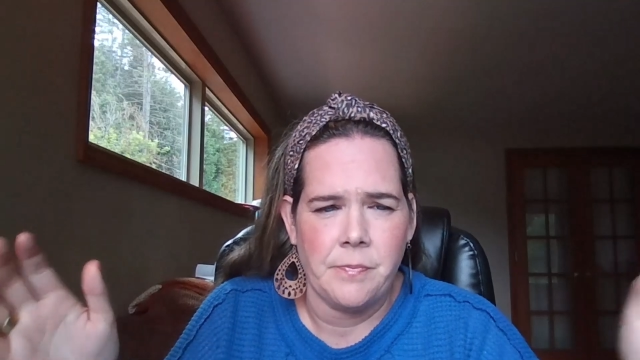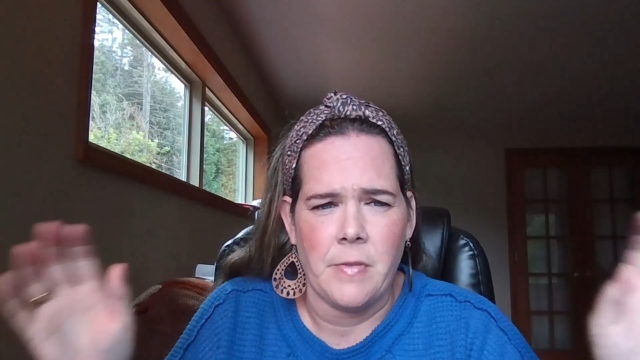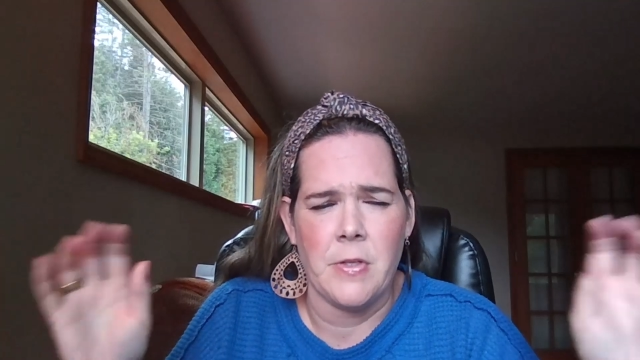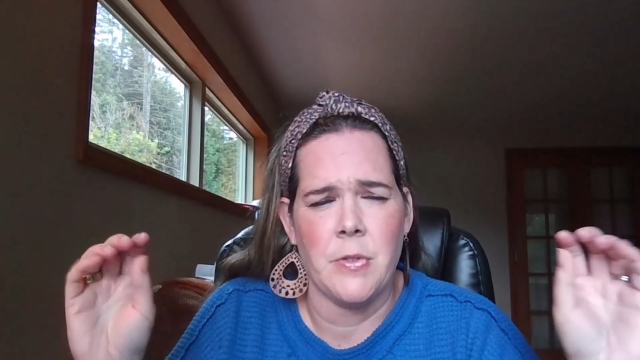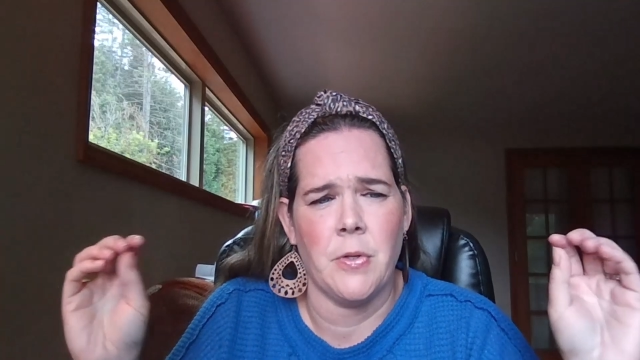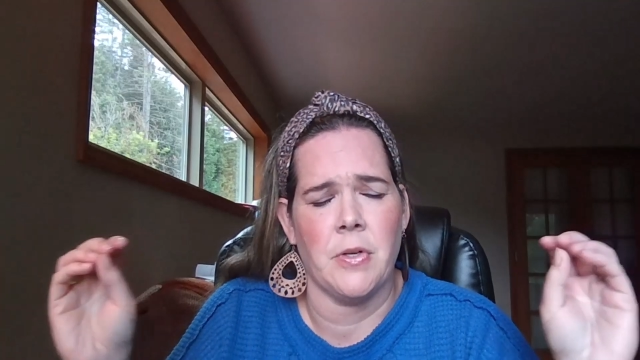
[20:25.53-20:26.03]

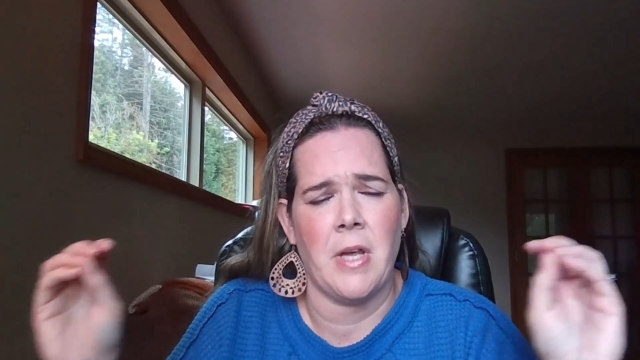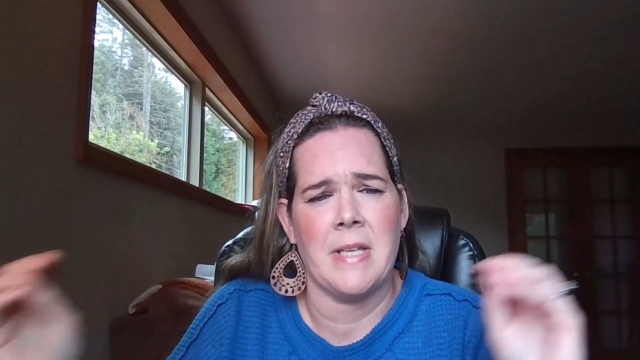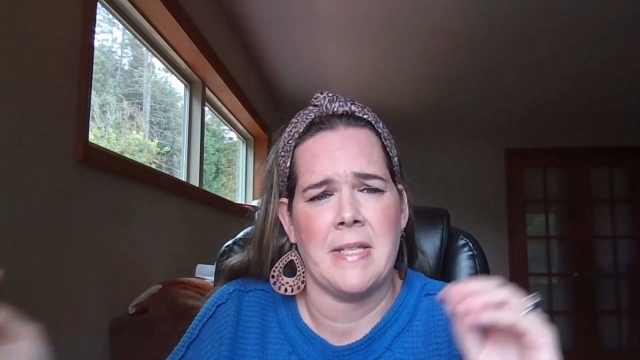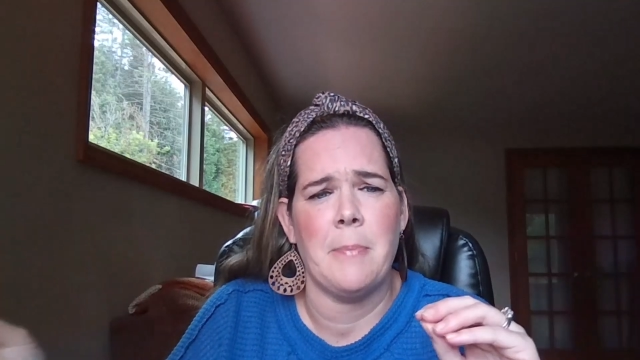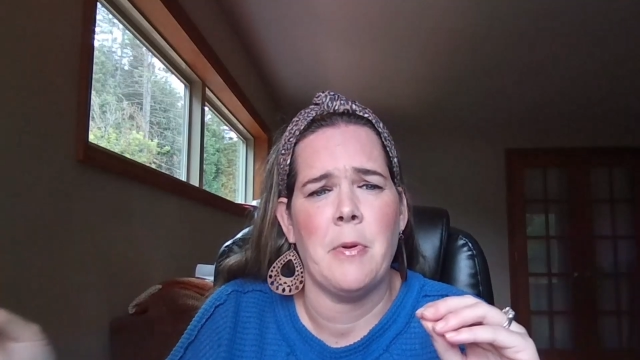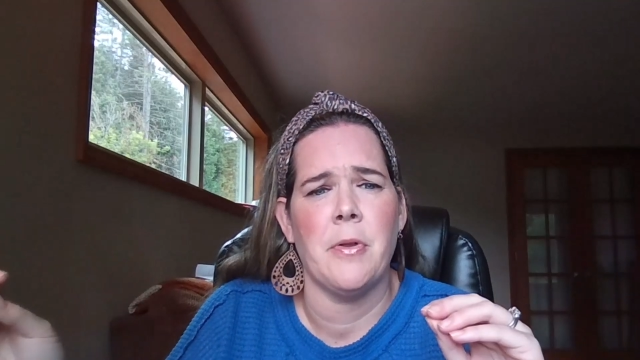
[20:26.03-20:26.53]
So their
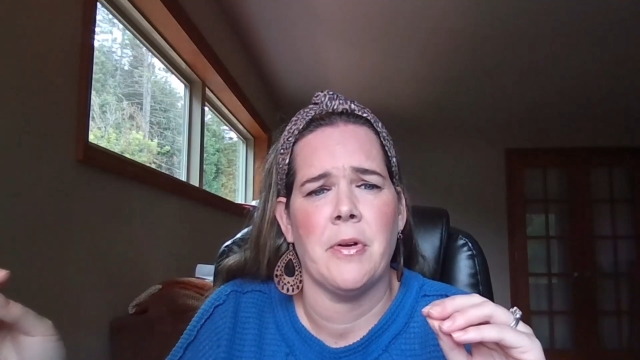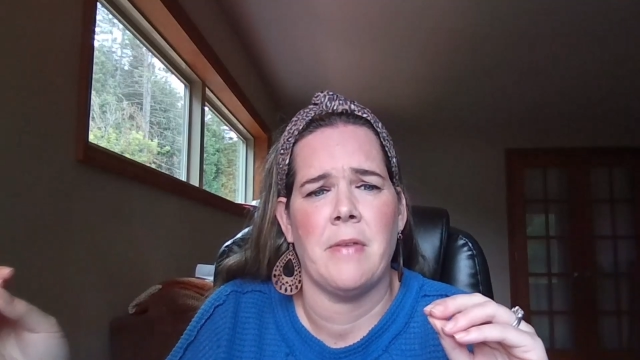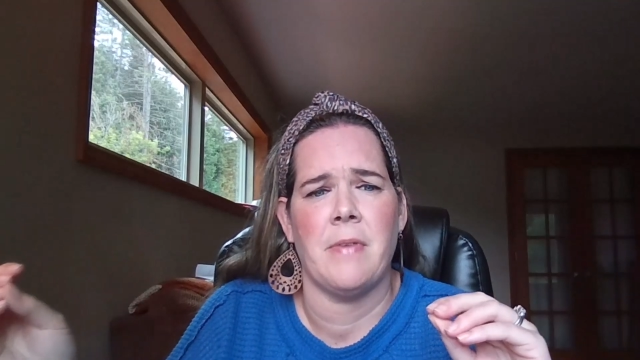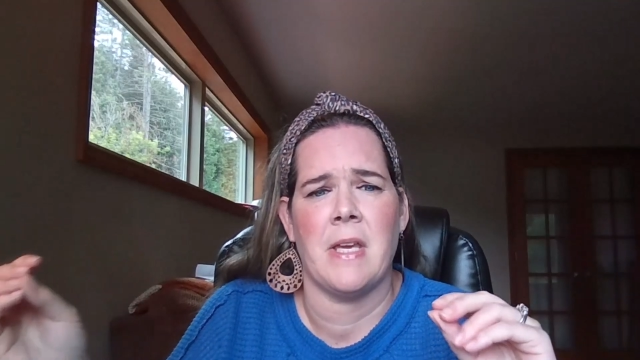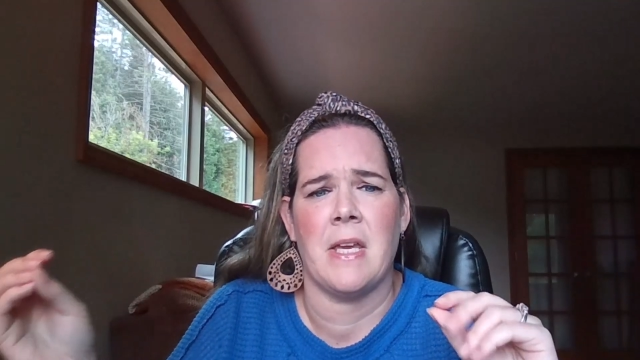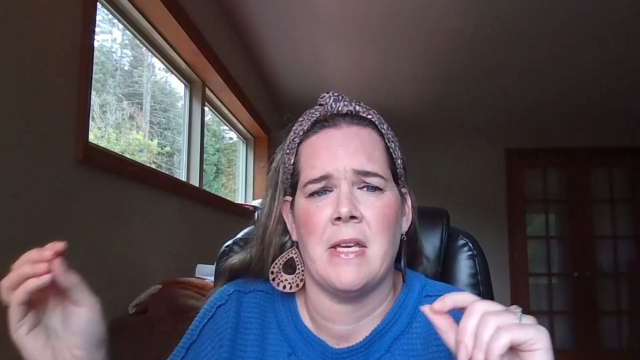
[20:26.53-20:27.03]
example they're
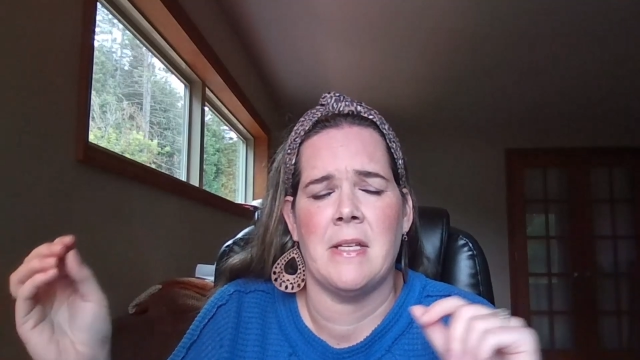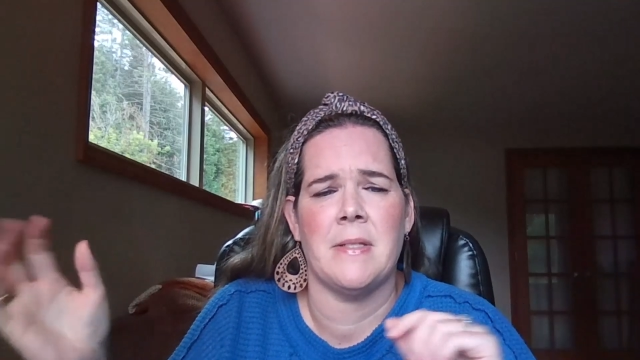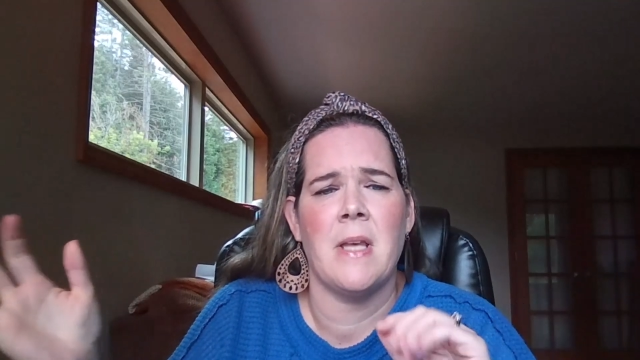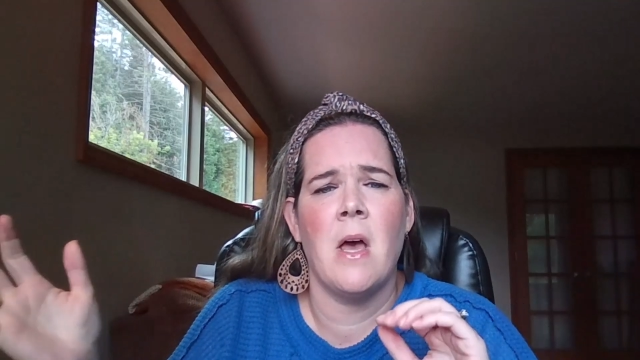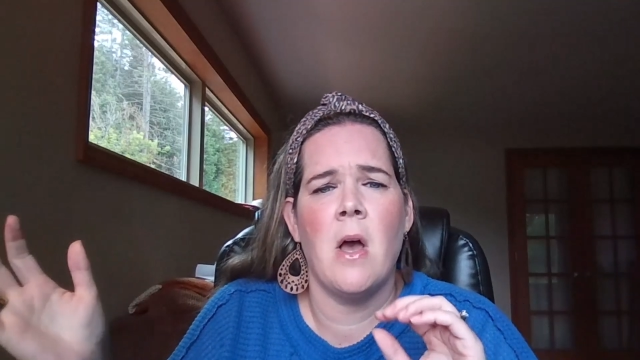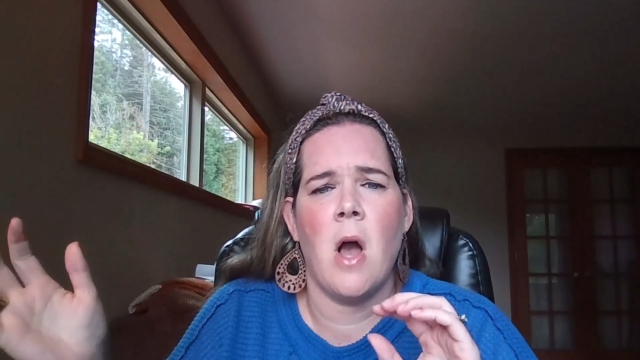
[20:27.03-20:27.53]
giving is
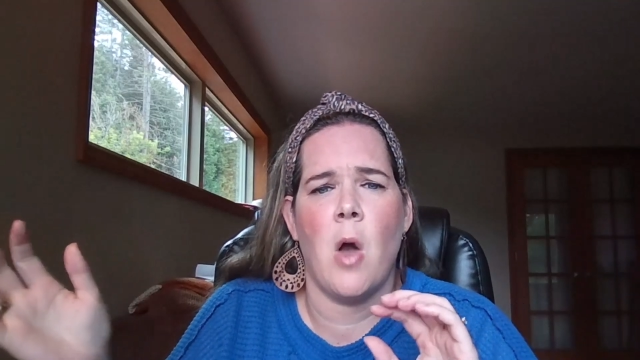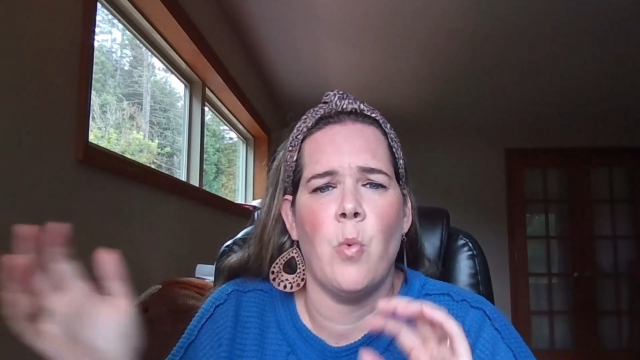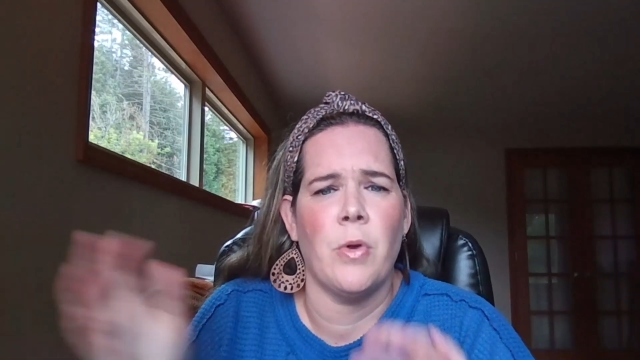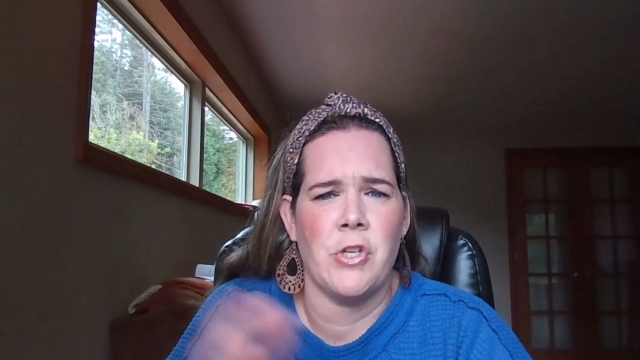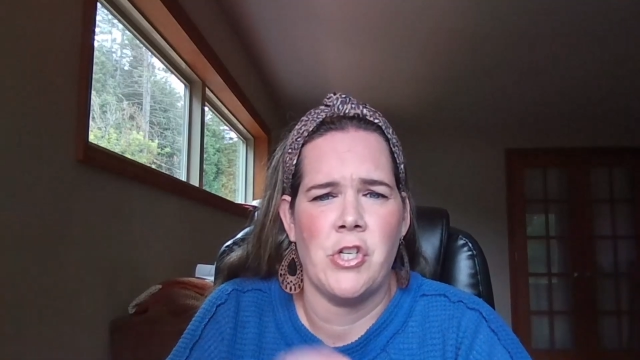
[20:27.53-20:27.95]
a wooden